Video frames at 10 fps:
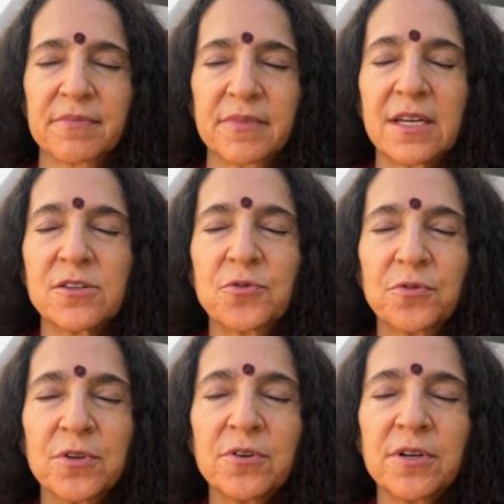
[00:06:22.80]
is
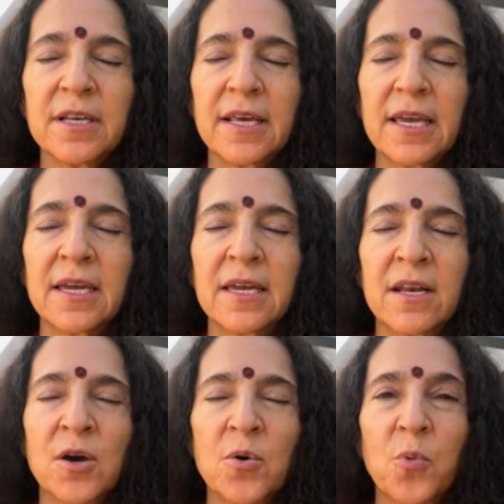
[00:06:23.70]
rooted
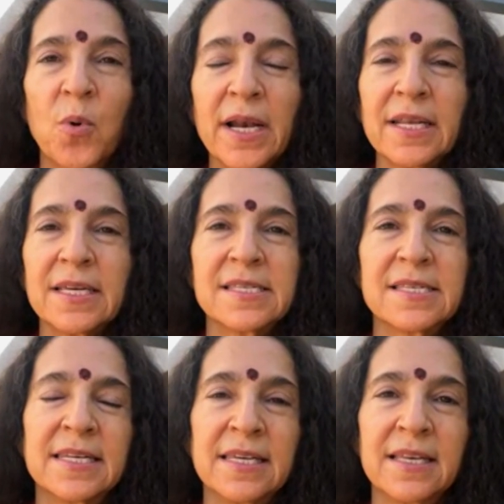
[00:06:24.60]
in what is
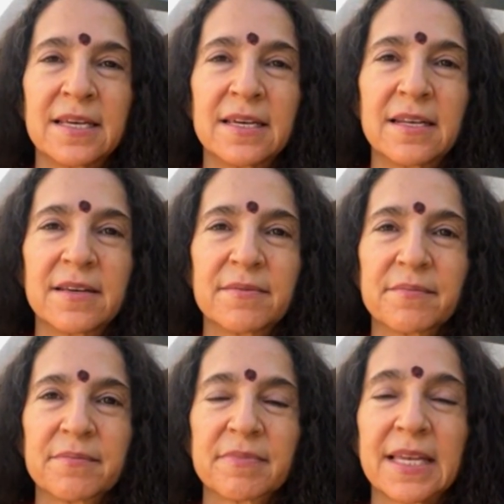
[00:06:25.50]
needed
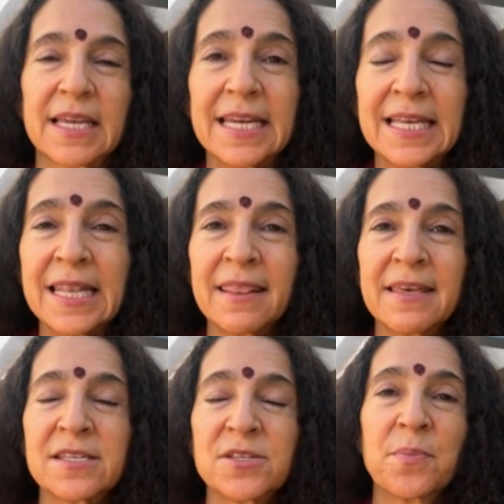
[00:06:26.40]
in
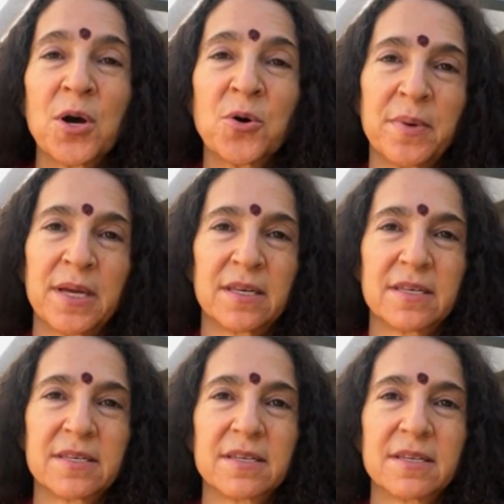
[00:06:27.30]
this
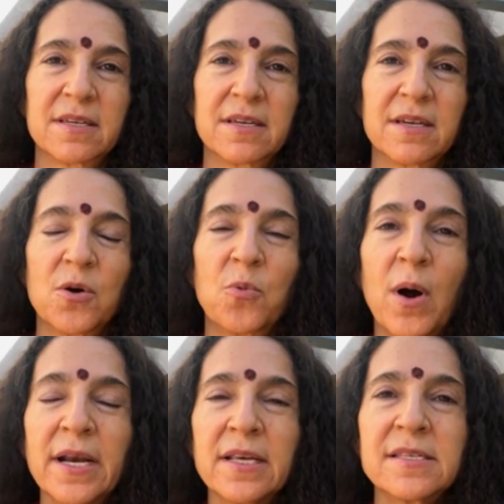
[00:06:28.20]
moment.
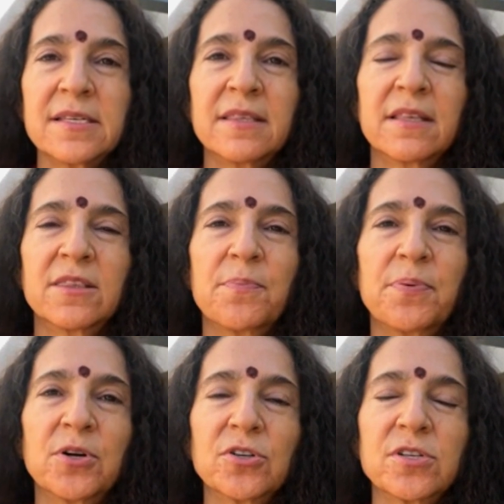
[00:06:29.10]
What is it that the
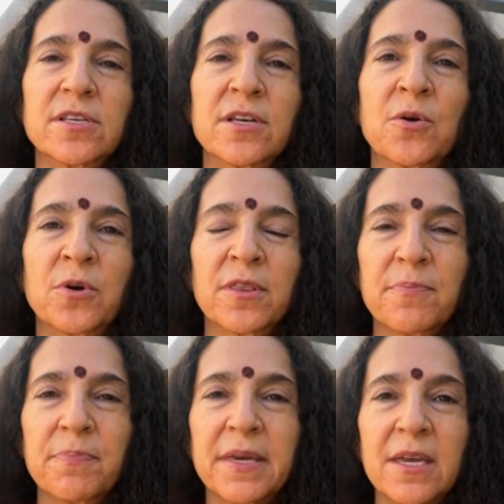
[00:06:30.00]
person or the
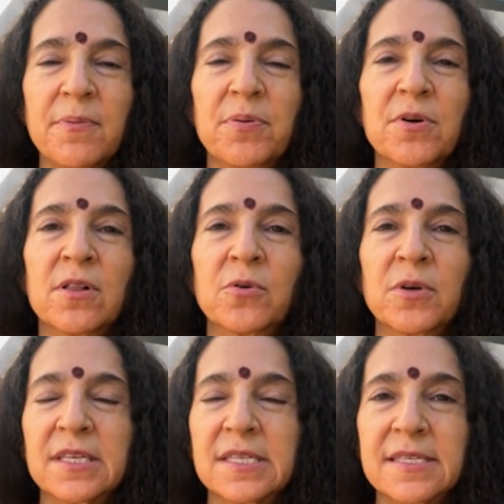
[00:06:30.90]
people or
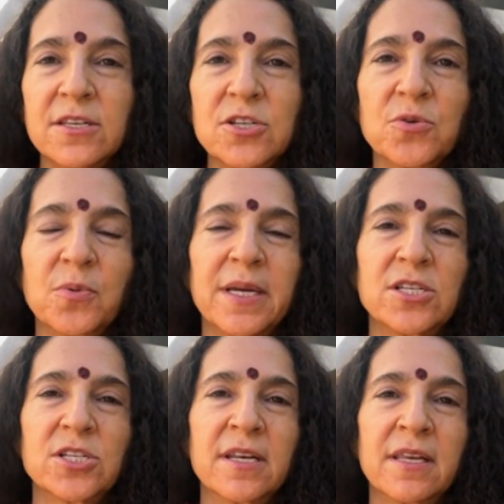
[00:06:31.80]
the
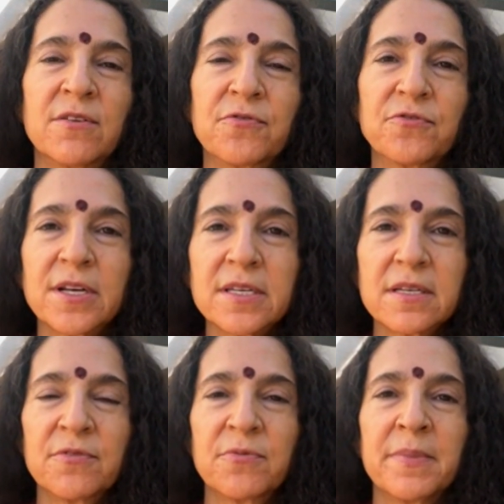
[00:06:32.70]
situation in front
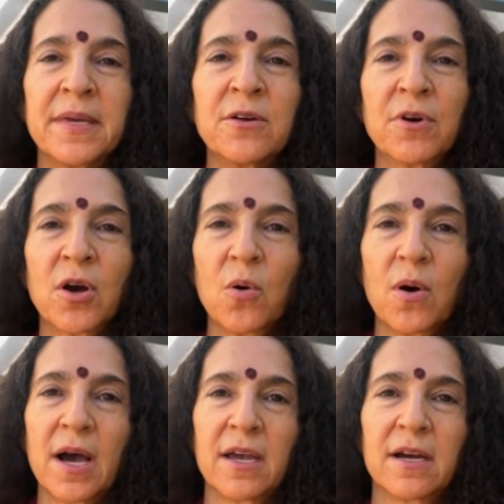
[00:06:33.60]
of me
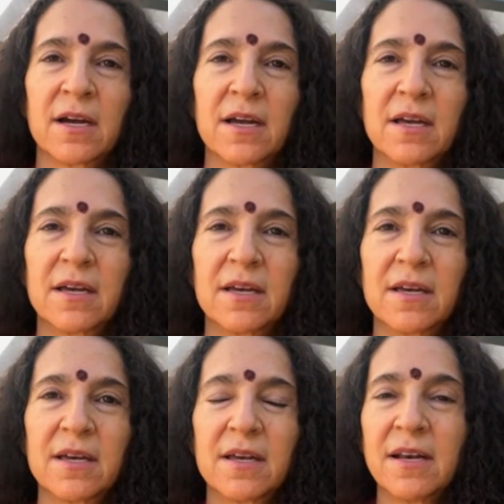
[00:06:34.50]
require?
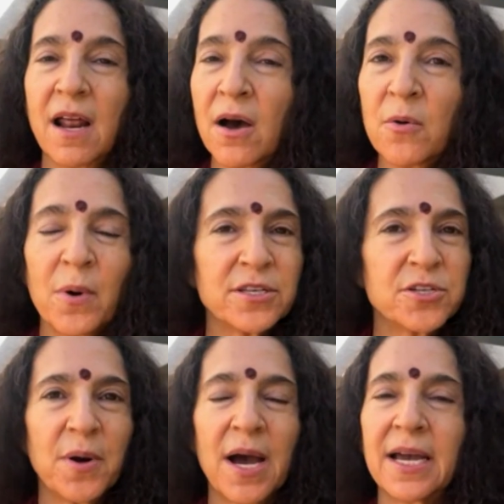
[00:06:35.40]
Not what
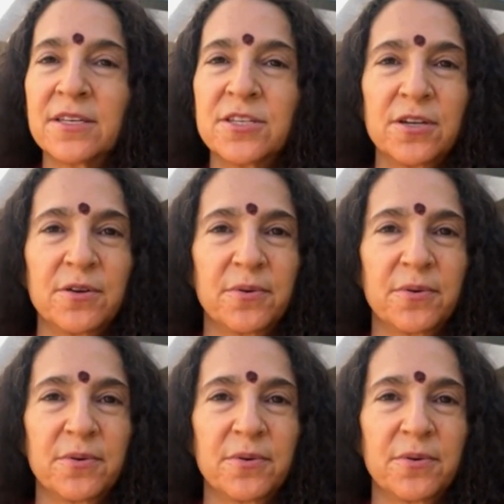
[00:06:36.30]
do I do,